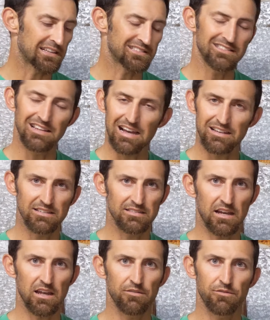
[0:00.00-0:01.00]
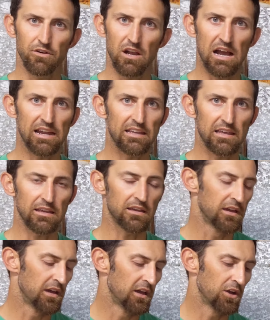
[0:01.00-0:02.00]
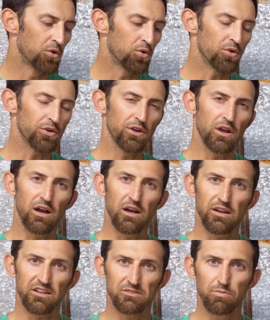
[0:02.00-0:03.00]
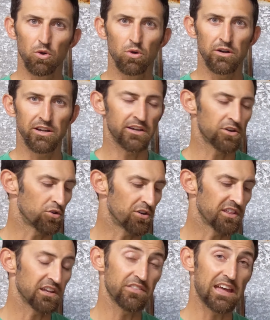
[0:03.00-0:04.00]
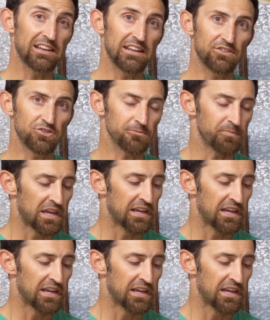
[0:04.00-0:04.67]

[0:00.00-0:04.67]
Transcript: It's not designed for hiking or exploring or anything of that nature.